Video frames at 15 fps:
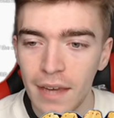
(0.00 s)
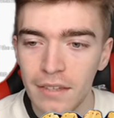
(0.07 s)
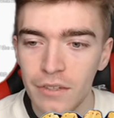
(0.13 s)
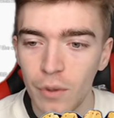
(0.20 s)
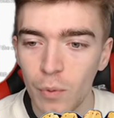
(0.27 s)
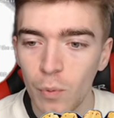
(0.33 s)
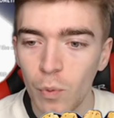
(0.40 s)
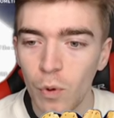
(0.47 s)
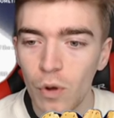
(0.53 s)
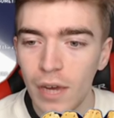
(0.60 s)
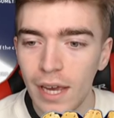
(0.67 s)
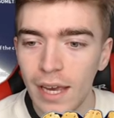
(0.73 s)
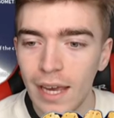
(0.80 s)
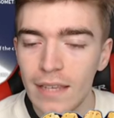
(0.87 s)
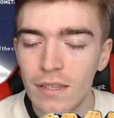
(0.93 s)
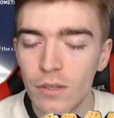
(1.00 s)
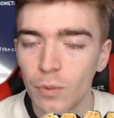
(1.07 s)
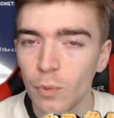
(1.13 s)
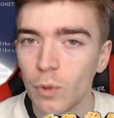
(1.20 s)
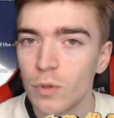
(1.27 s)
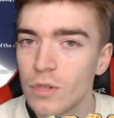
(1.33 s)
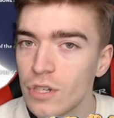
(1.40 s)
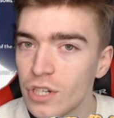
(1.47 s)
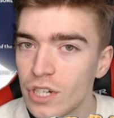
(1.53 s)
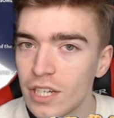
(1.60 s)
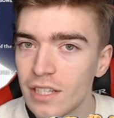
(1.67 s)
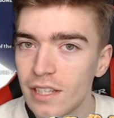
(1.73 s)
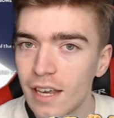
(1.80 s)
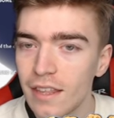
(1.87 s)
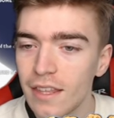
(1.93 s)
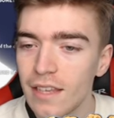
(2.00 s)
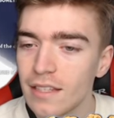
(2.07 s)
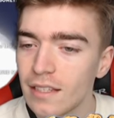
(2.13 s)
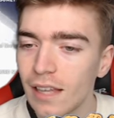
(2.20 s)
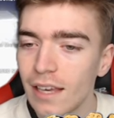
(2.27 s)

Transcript: and walk against the wall just like this,